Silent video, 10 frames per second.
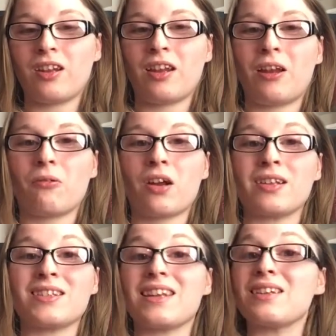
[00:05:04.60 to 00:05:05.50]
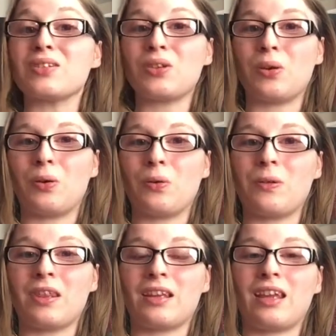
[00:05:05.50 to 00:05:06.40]
he runs into
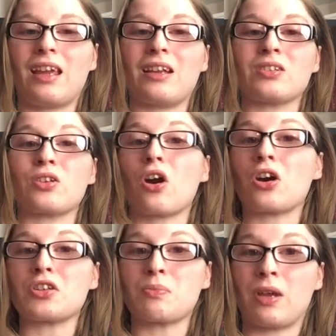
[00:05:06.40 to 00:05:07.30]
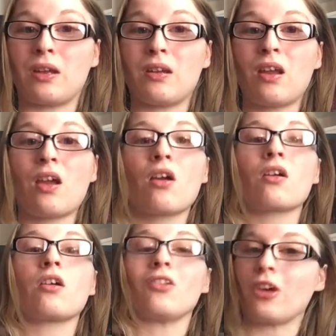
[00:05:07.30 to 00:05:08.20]
the king's guardsman,
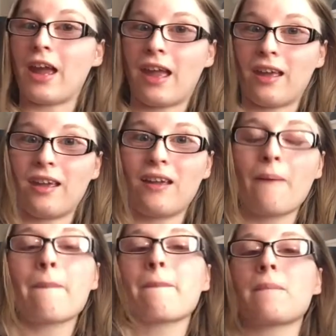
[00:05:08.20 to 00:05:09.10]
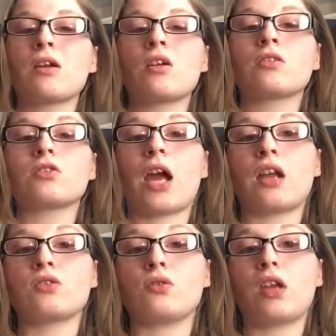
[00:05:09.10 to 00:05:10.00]
Gray,
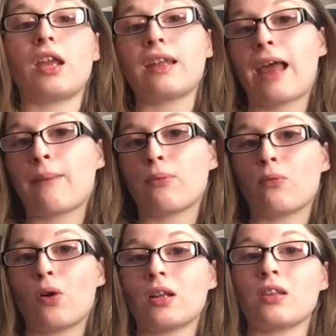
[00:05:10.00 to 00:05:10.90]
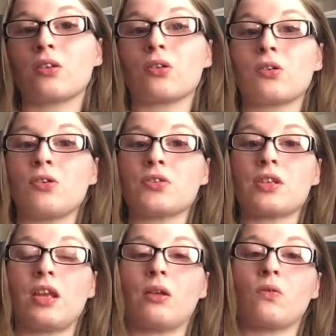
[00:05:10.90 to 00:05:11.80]
trying to kidnap one of the girls
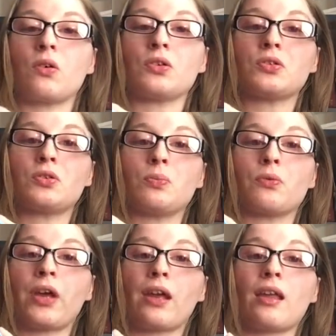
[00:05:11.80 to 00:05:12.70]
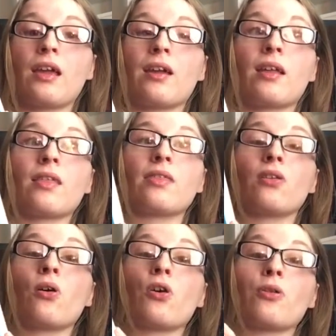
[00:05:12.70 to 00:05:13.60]
in order to bring
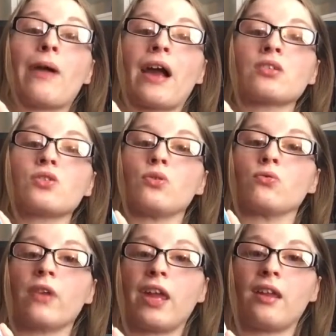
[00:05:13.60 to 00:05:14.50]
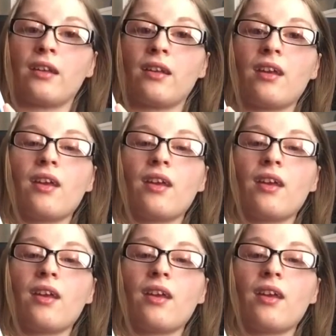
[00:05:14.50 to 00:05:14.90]
her back to Rin